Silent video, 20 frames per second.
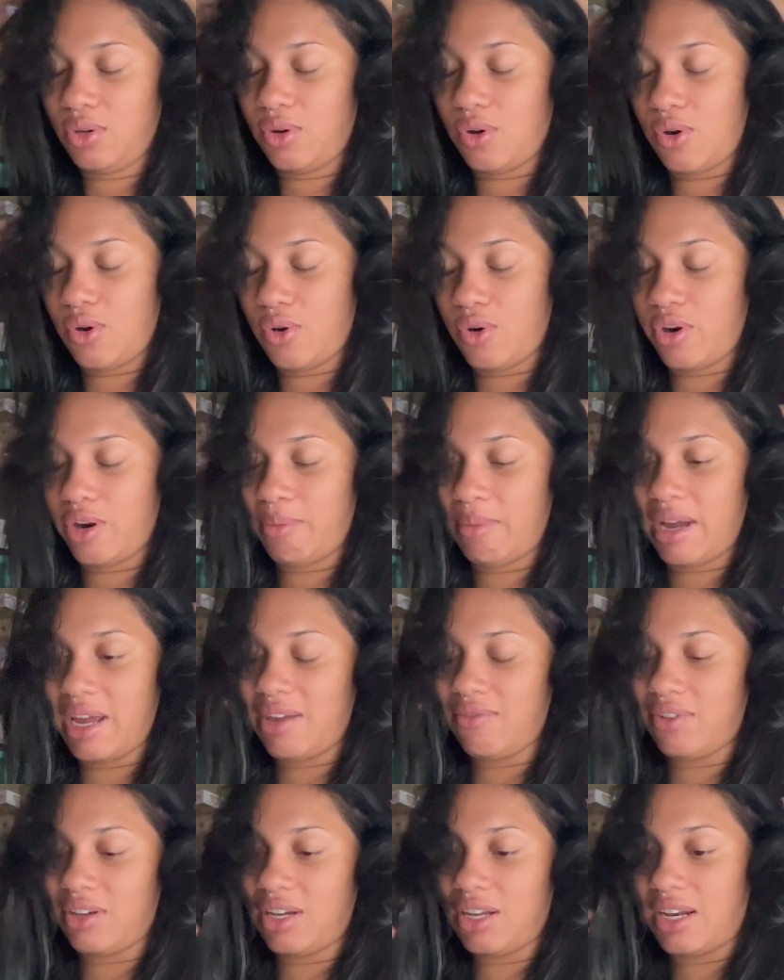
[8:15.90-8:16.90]
Or am I
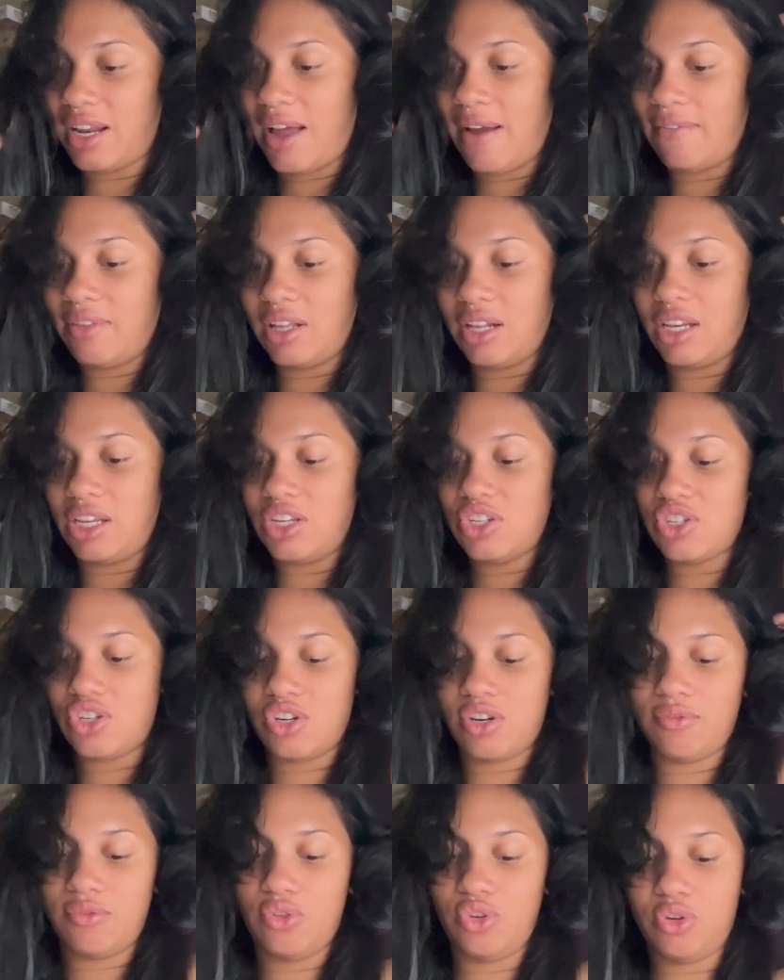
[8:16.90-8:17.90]
even gonna have the leisure
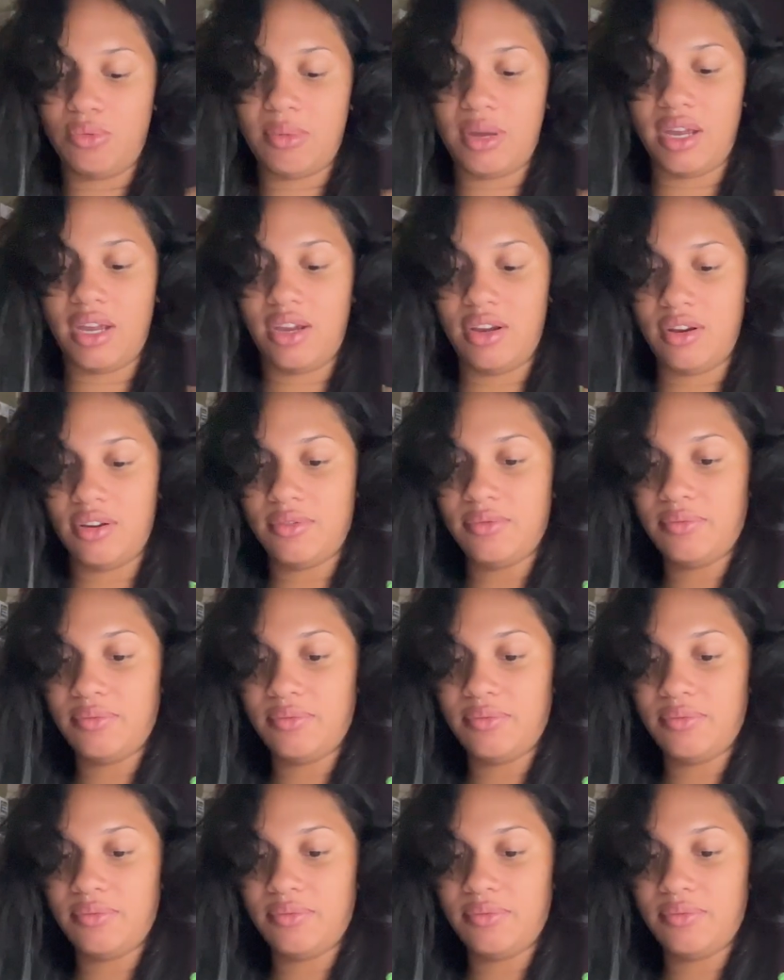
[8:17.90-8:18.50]
of doing my hair?